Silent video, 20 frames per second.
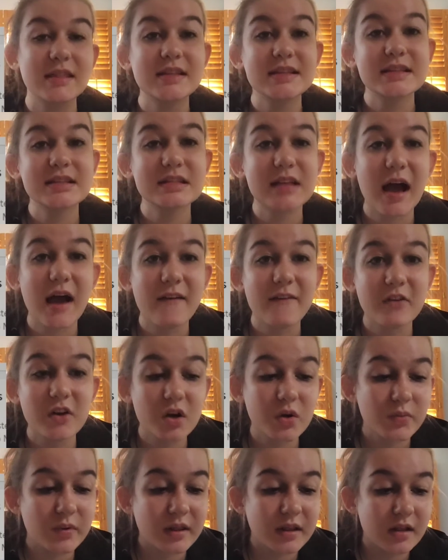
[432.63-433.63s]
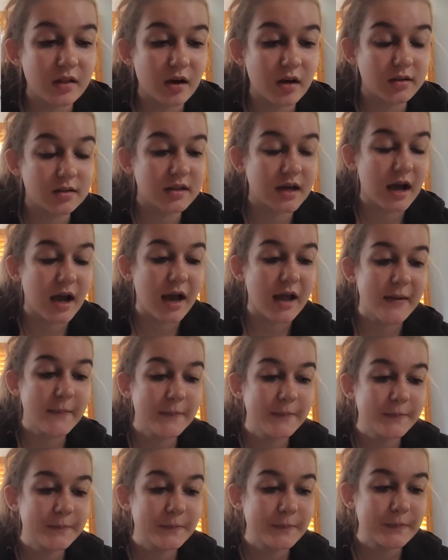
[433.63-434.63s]
this sat for a really long time,
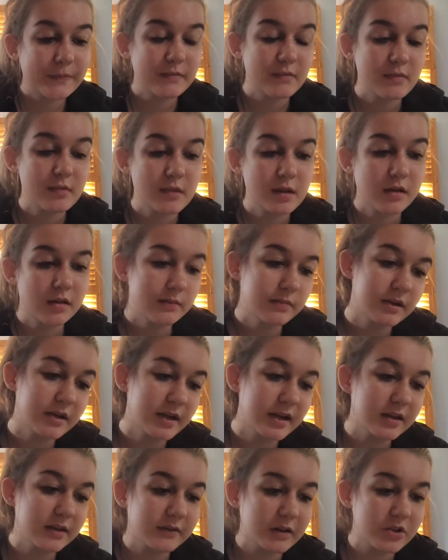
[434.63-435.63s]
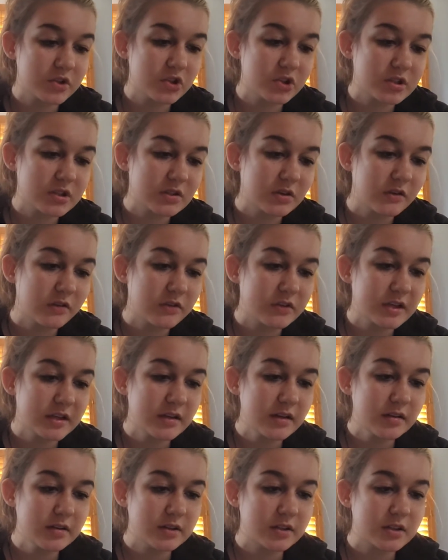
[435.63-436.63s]
but it eventually sold for
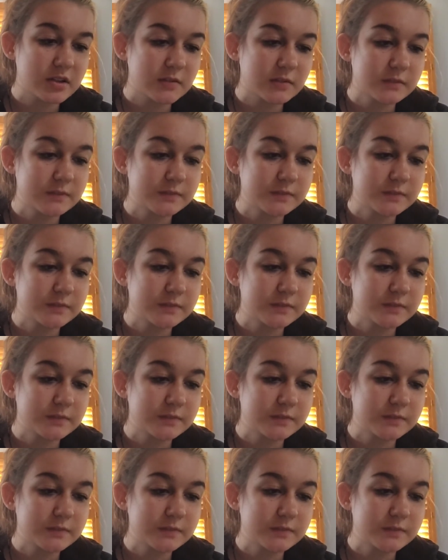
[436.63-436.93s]
$10.